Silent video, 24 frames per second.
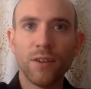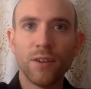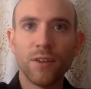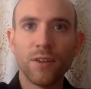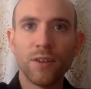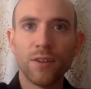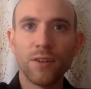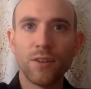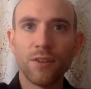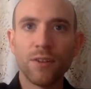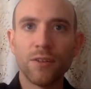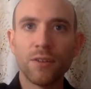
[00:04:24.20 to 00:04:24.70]

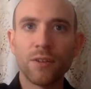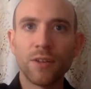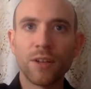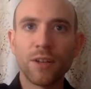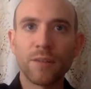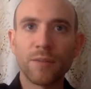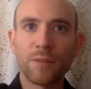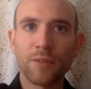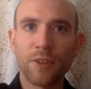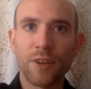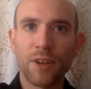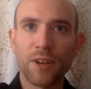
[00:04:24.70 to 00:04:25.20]
to do what
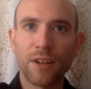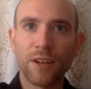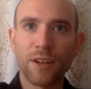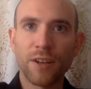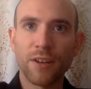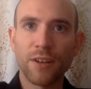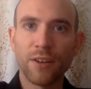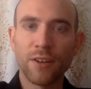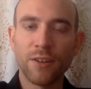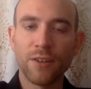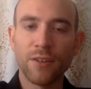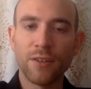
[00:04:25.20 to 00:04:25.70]
I'm trying to
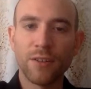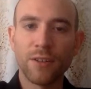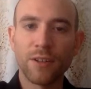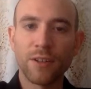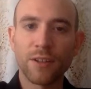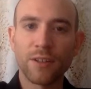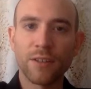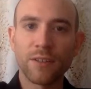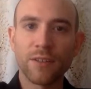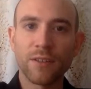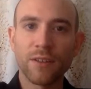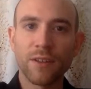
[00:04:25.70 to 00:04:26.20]
do, and
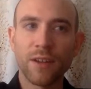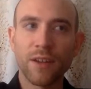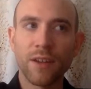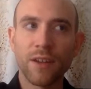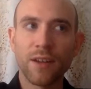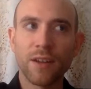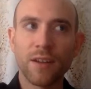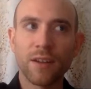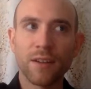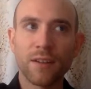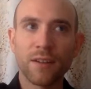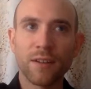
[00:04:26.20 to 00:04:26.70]
it's
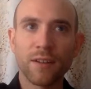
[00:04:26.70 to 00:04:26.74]
like,